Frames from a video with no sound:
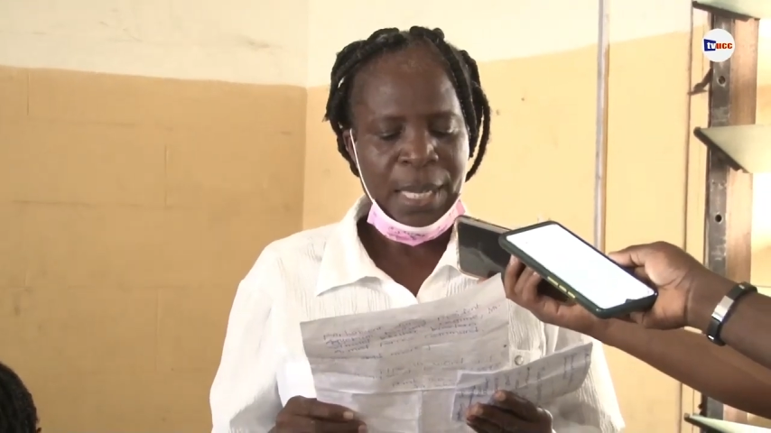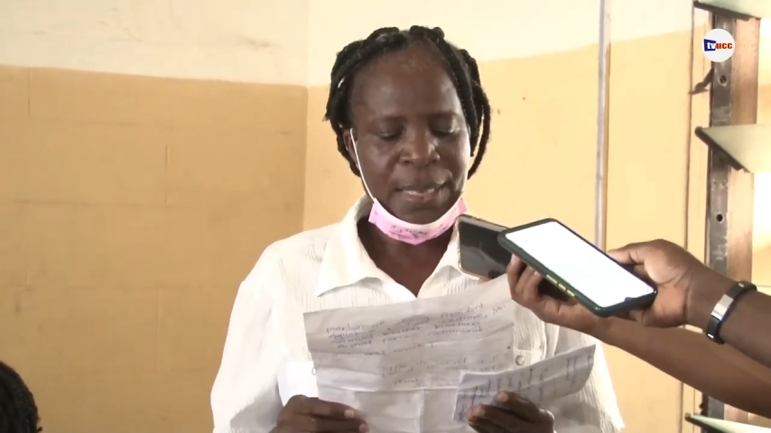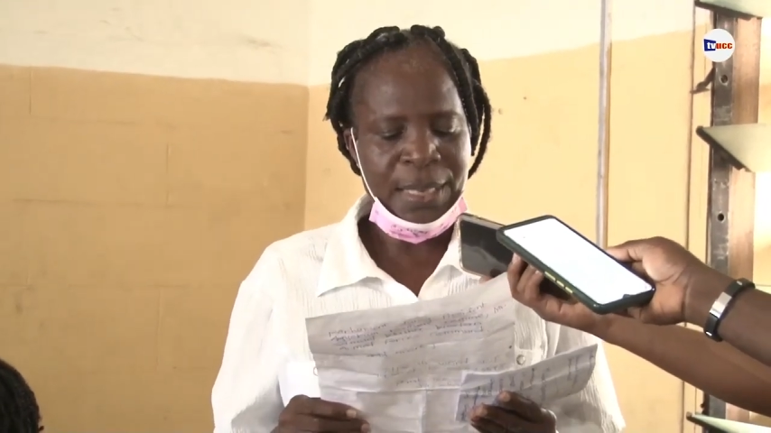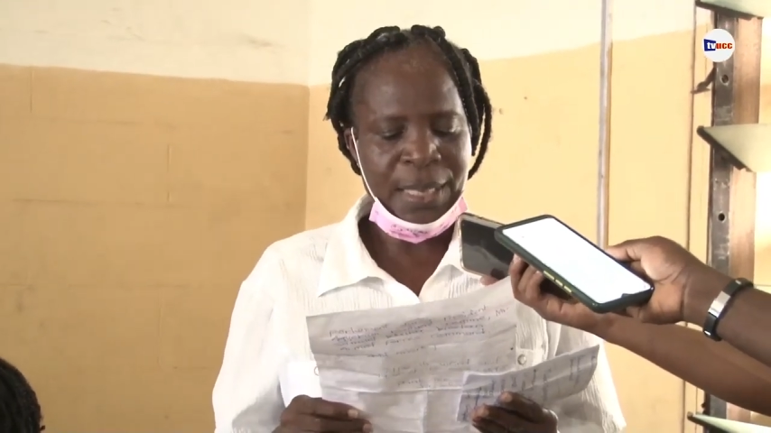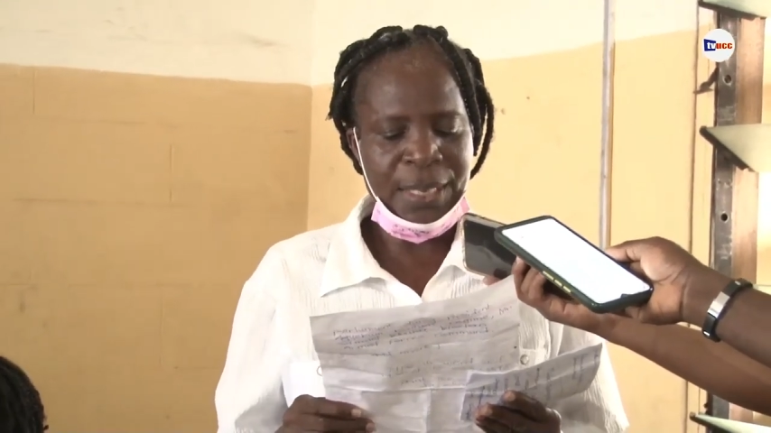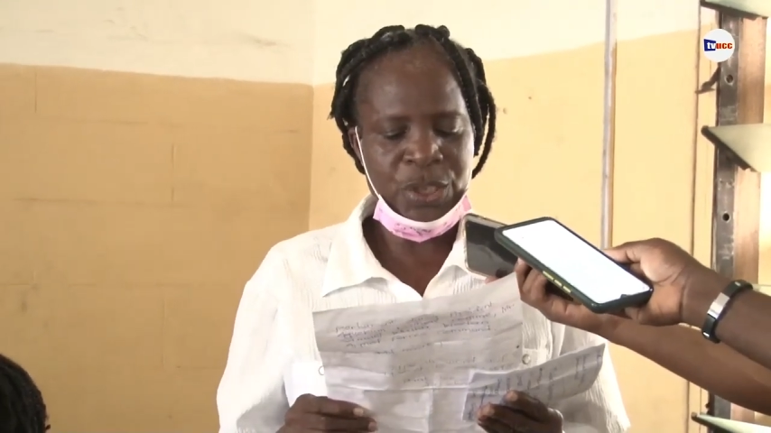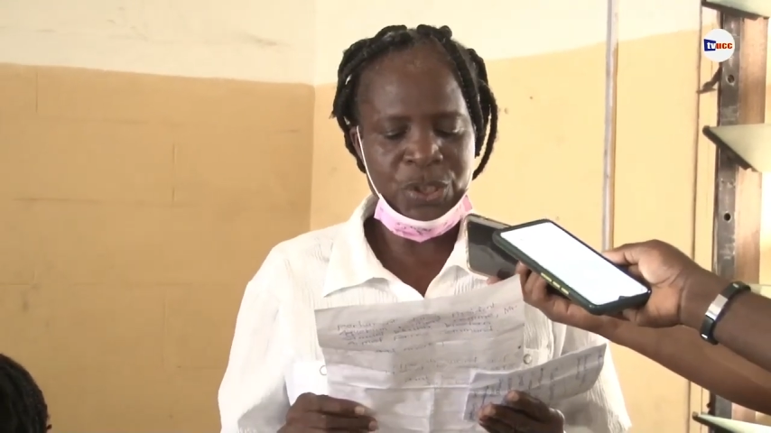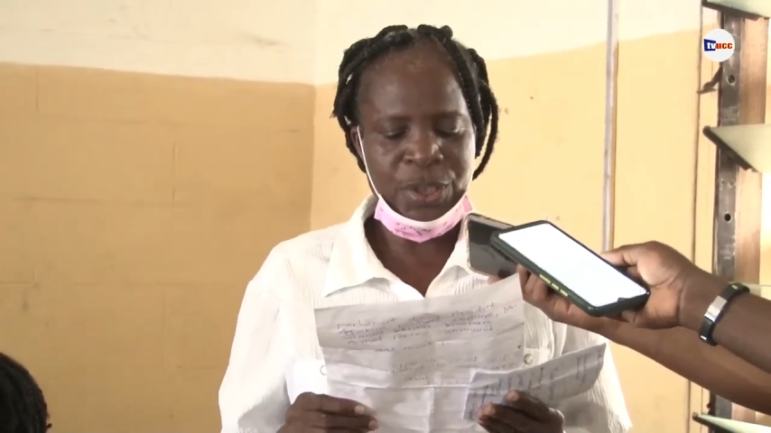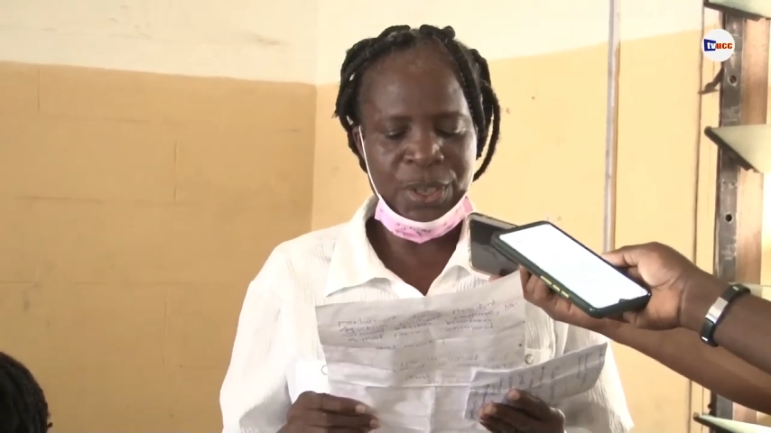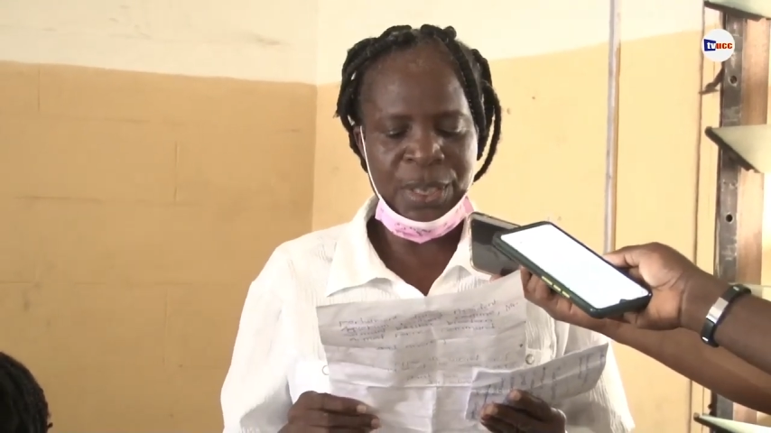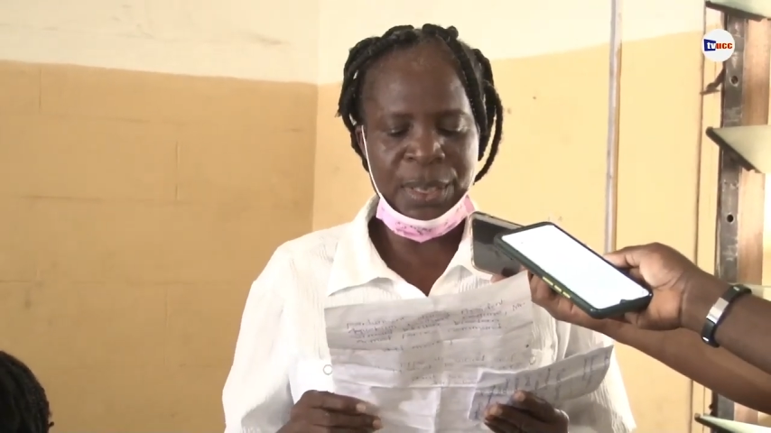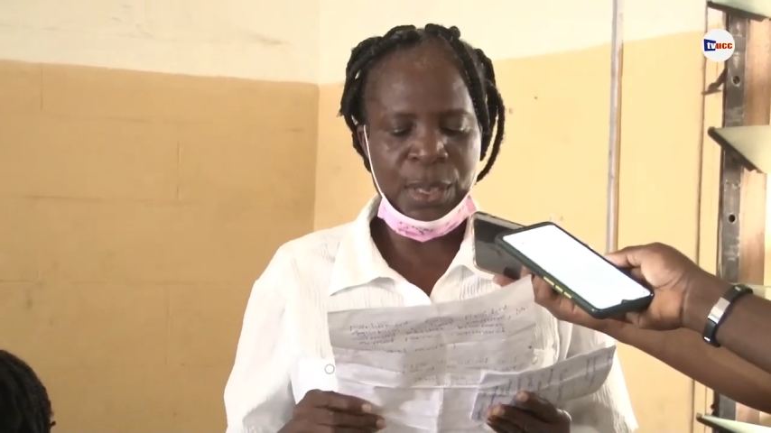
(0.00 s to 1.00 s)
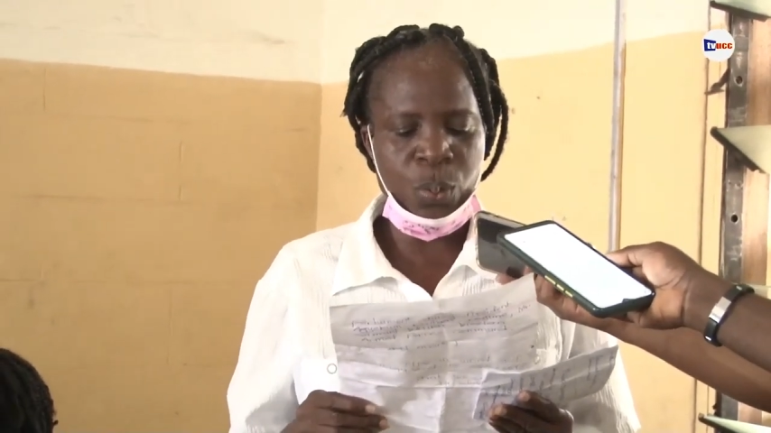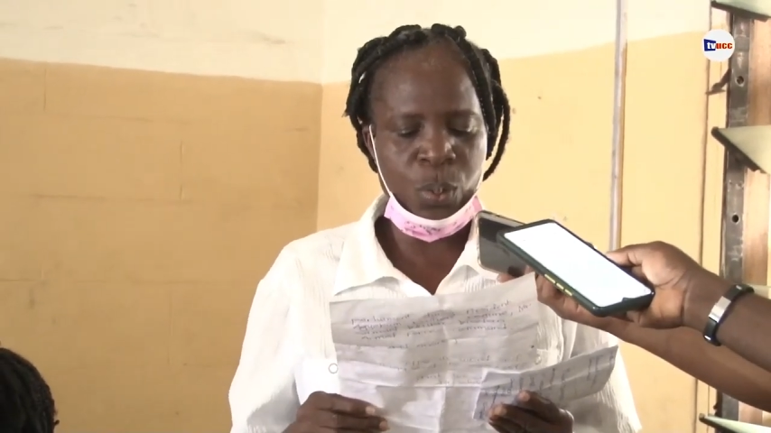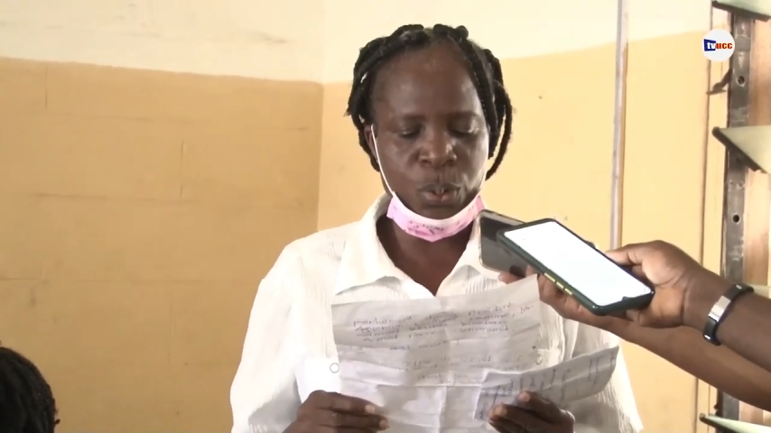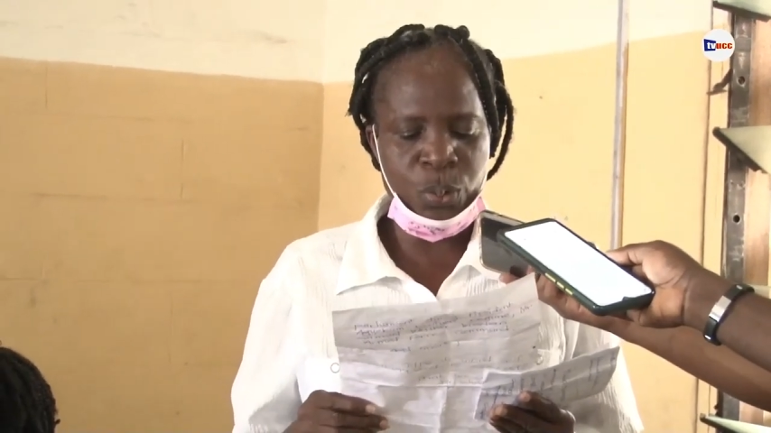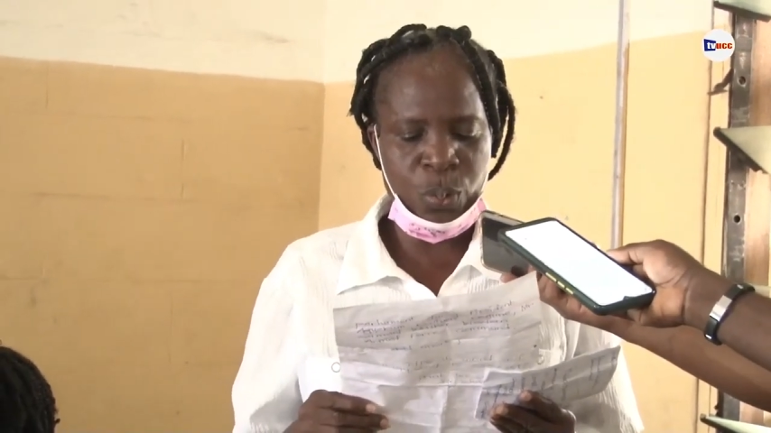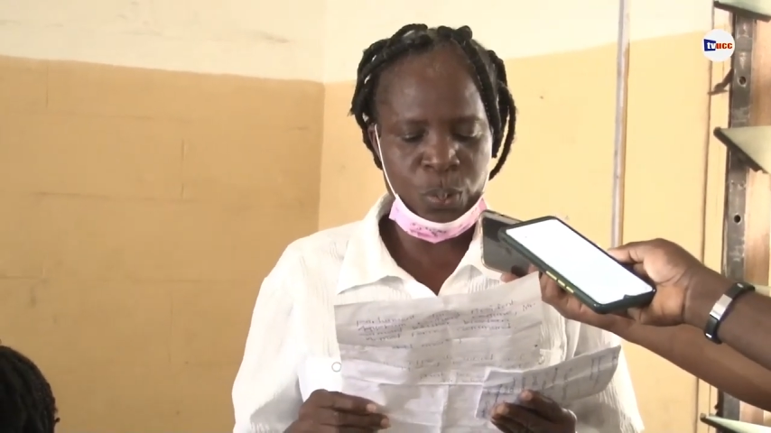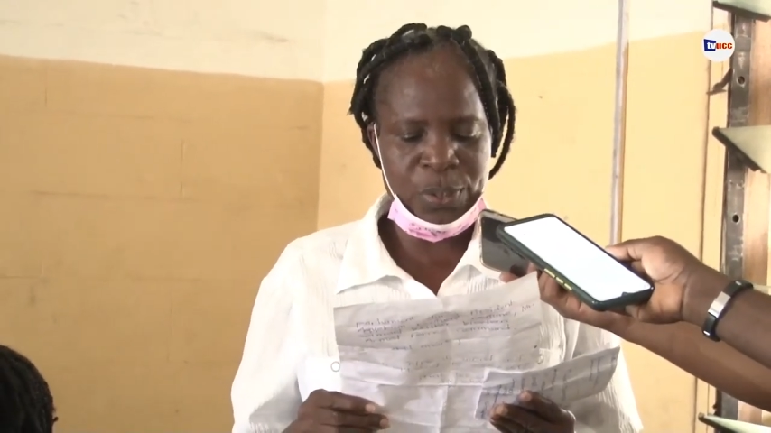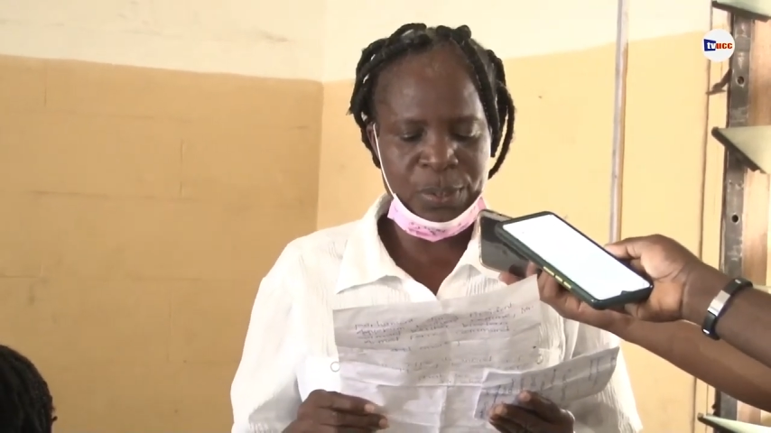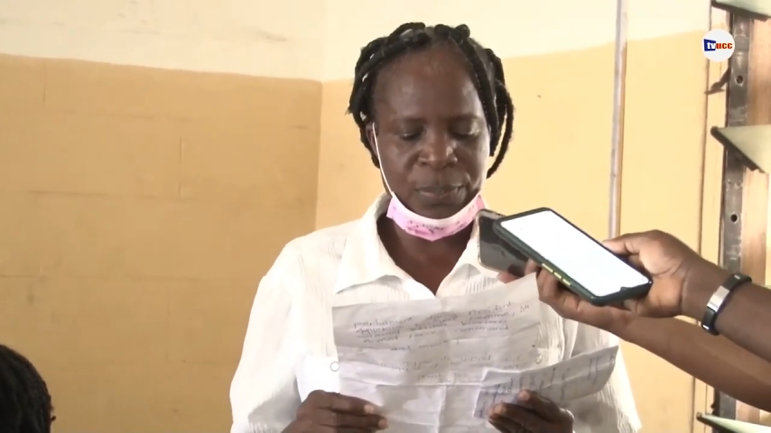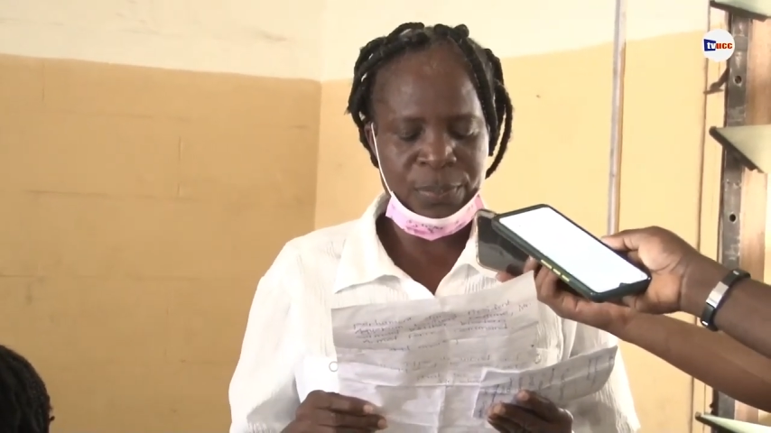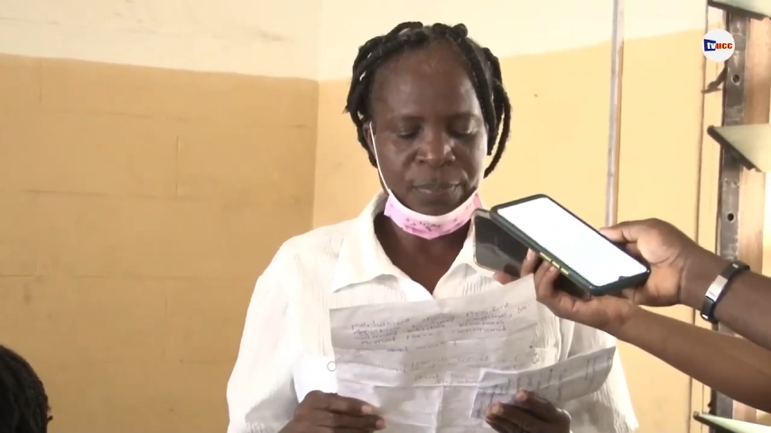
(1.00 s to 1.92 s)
education in the Gold Coast.